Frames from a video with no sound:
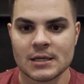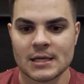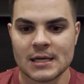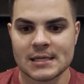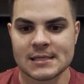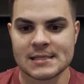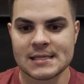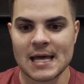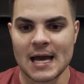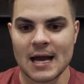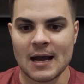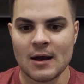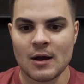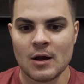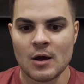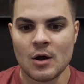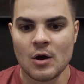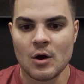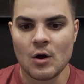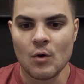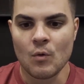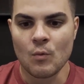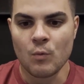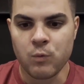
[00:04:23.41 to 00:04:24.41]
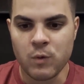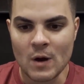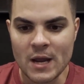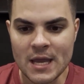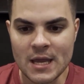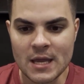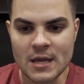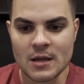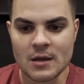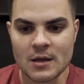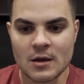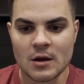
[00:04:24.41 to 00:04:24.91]
is that
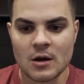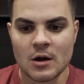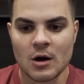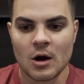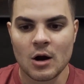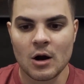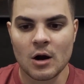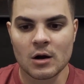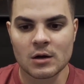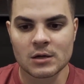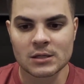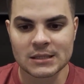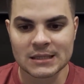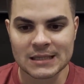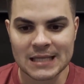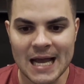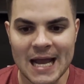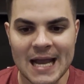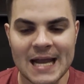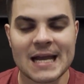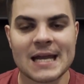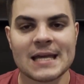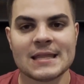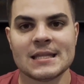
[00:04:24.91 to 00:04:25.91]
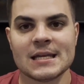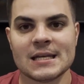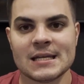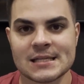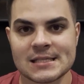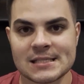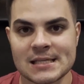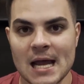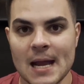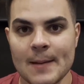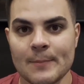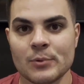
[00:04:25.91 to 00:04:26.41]
we are like the
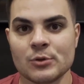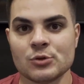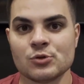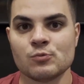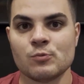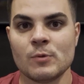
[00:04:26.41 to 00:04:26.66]
disciples.